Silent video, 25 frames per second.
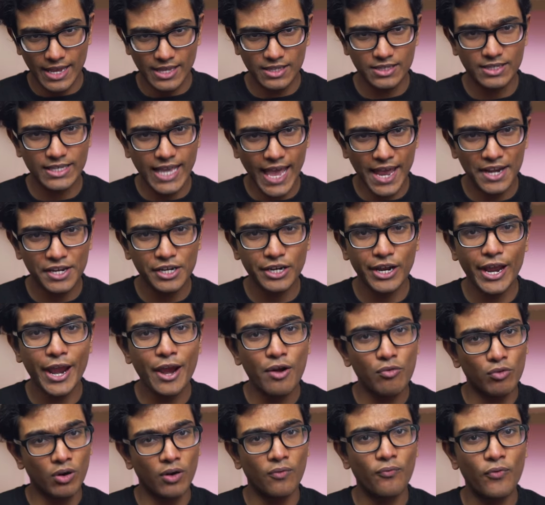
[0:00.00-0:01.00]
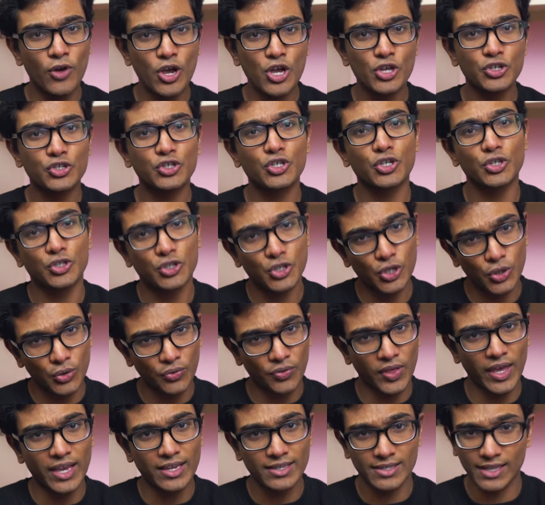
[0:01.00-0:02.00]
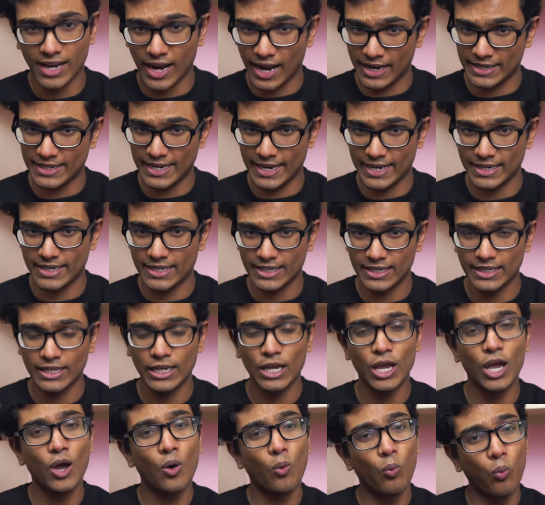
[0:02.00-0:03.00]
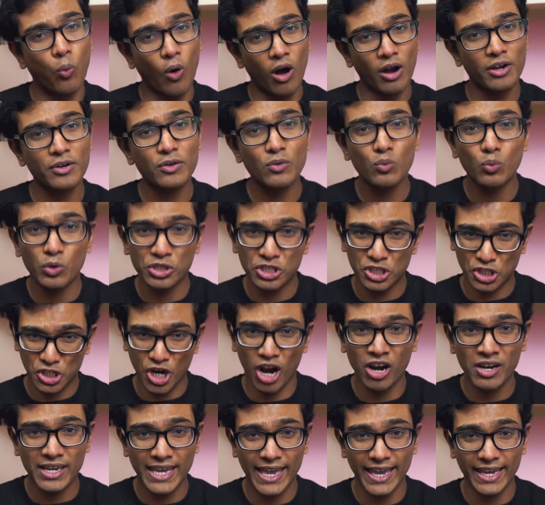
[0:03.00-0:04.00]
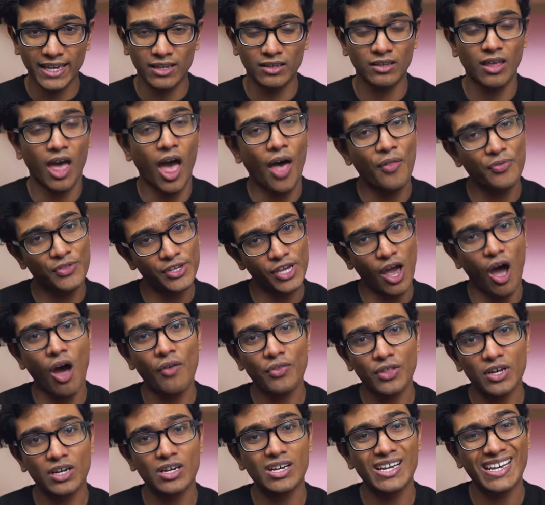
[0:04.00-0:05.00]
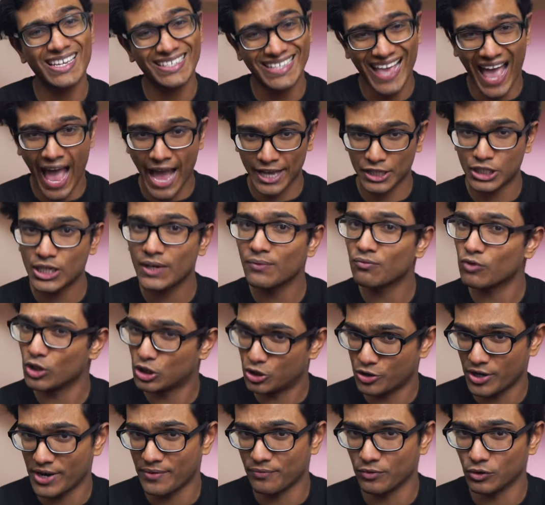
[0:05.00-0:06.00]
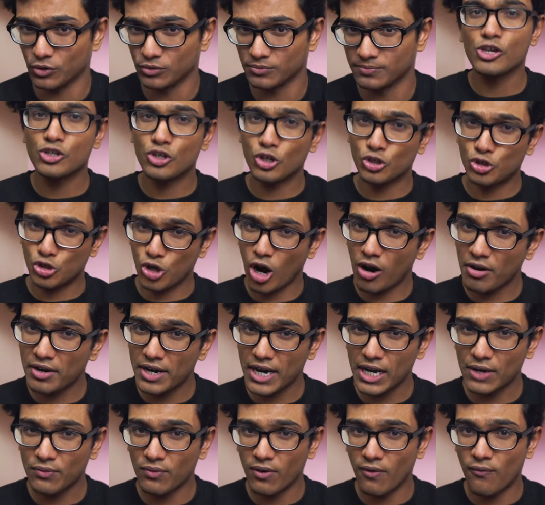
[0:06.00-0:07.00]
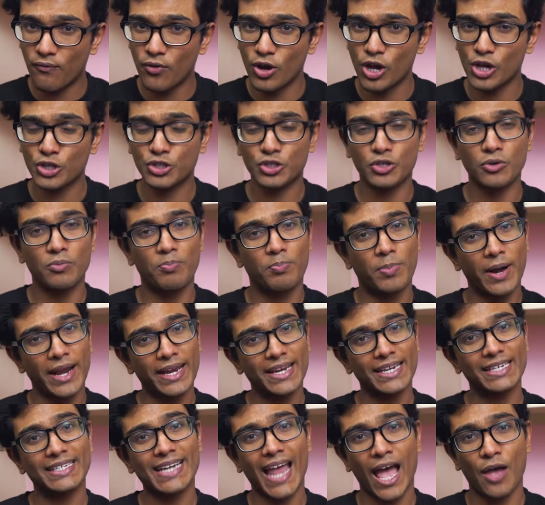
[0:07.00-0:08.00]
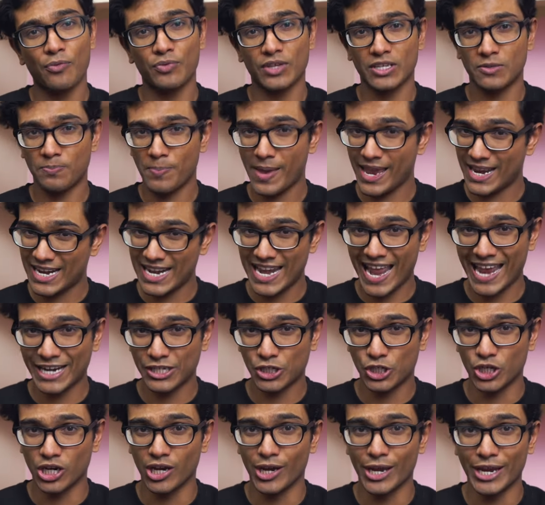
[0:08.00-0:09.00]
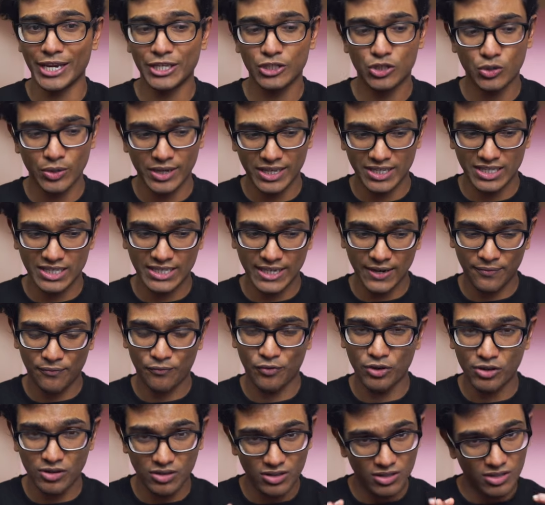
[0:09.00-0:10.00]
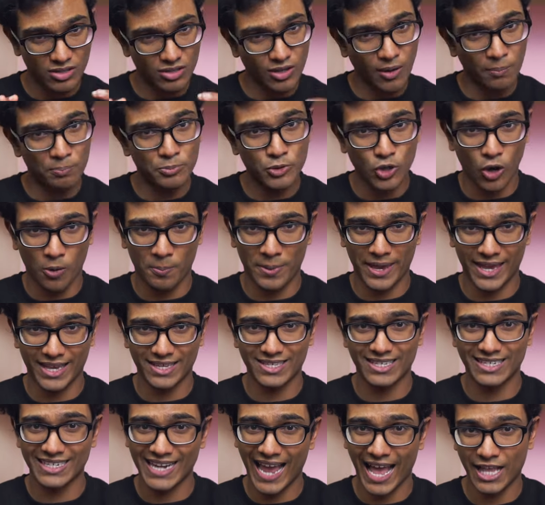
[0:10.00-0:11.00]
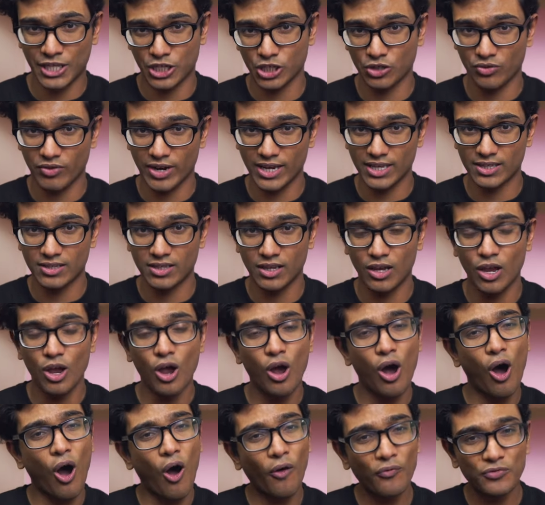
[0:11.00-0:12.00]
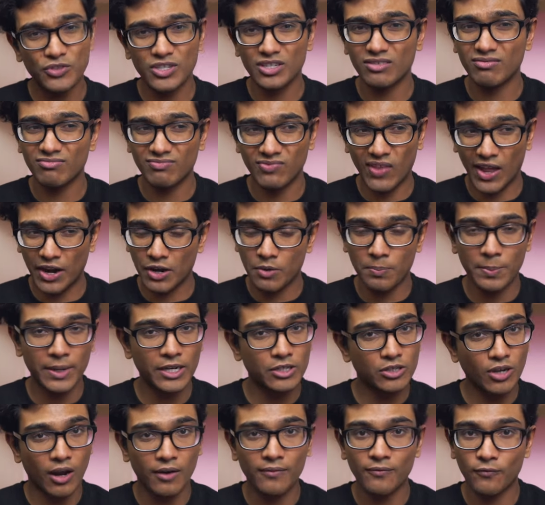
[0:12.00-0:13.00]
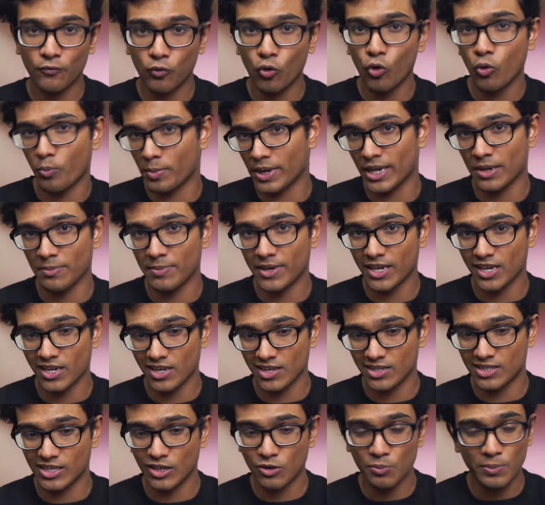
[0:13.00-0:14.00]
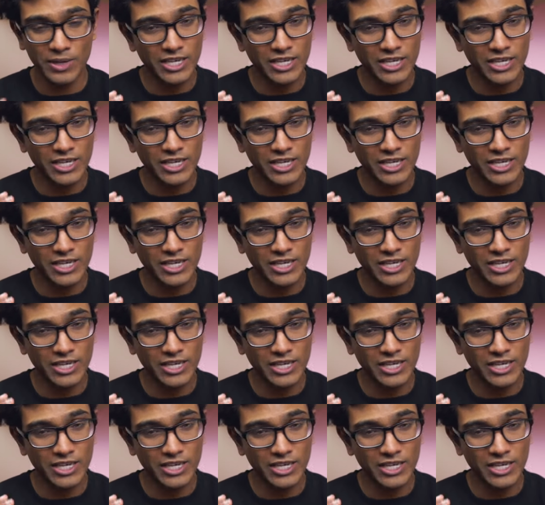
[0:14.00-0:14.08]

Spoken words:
Instead, it refers to two things that I did. One was chunking and the other is active retrieval. So chunking refers to breaking down this big lecture into its different subtopics and categories. Often that'd be done for me because it'll